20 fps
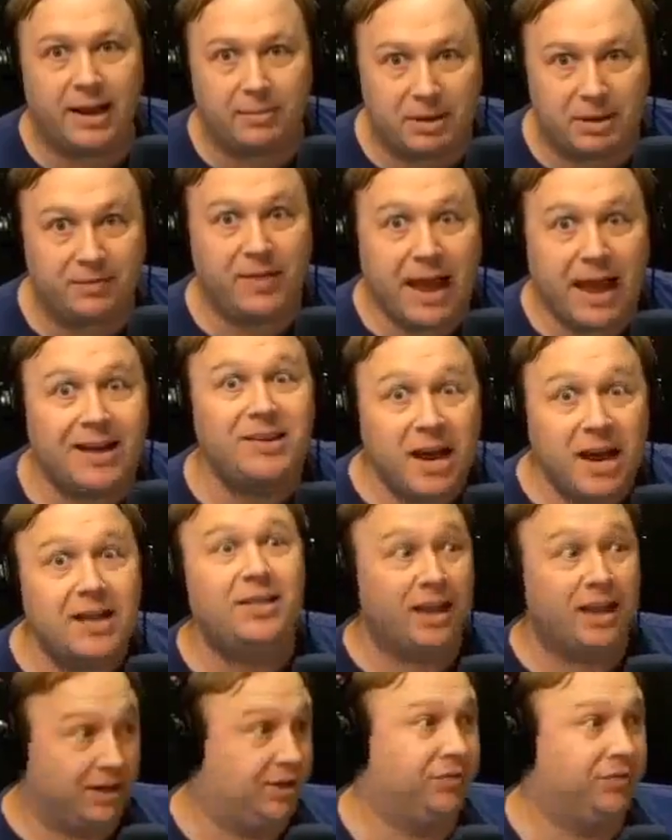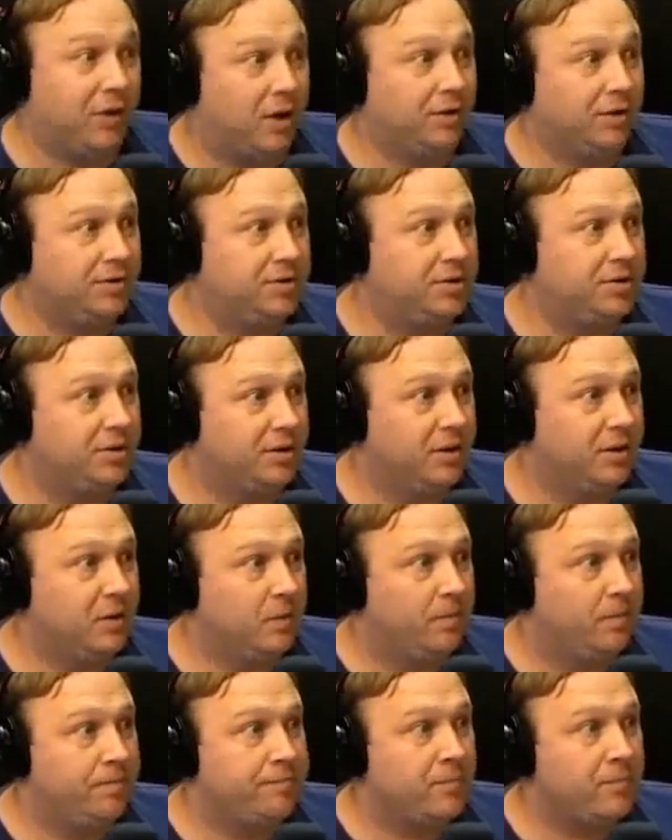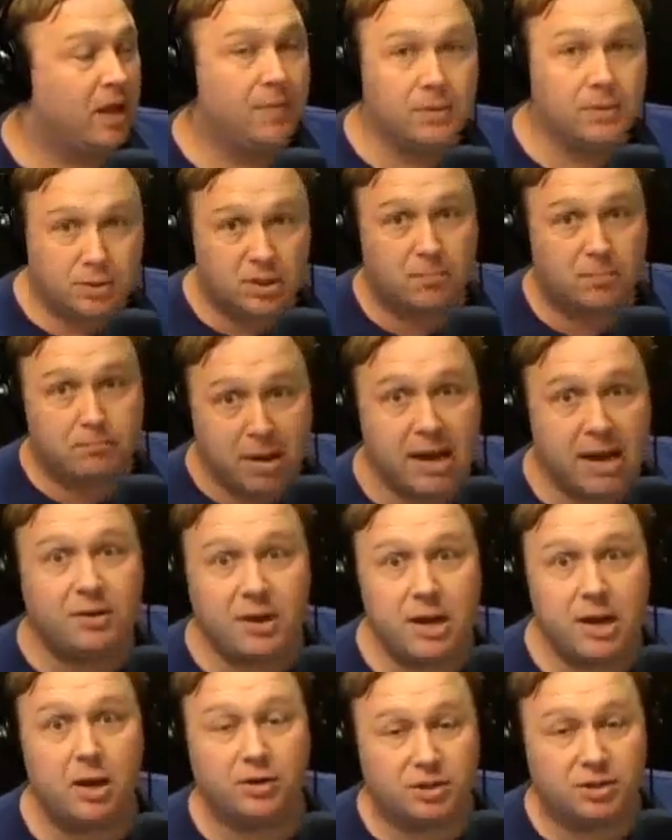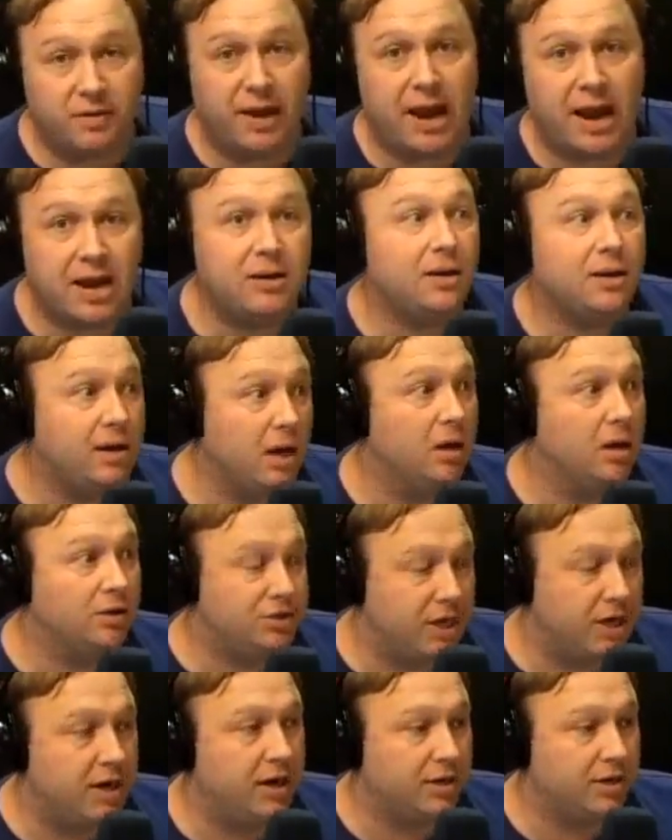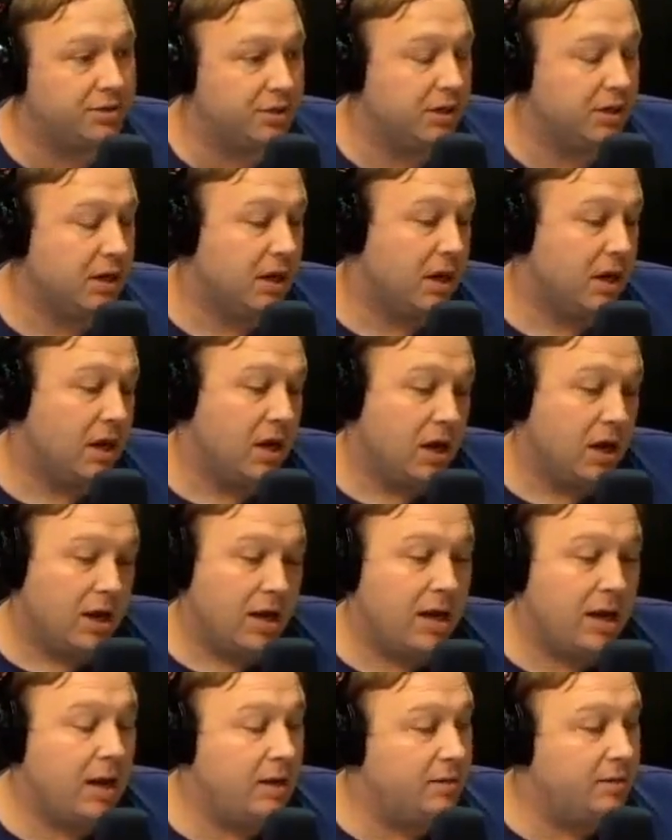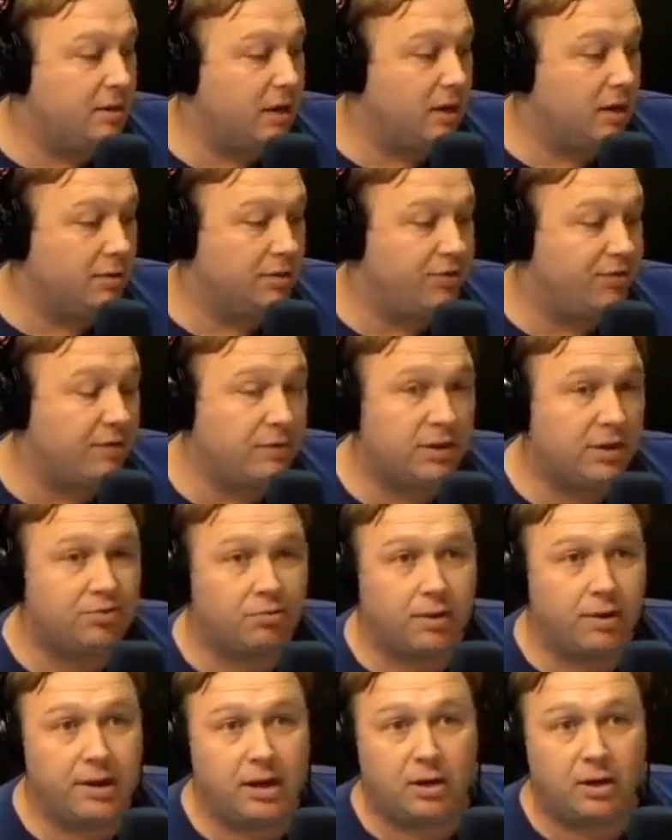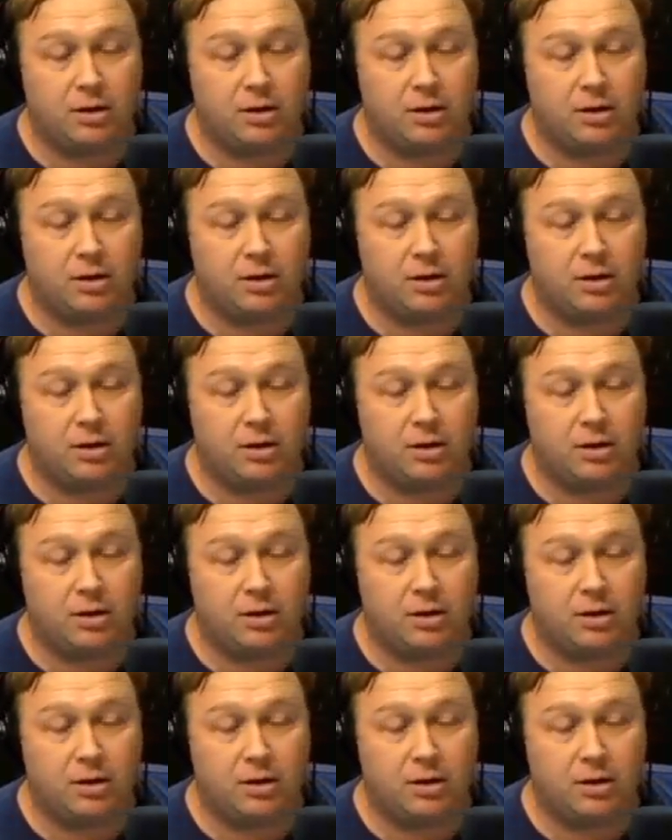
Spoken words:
I mean, they did this, folks. And this is a big deal. So they had to kill Jennings. And he was 53.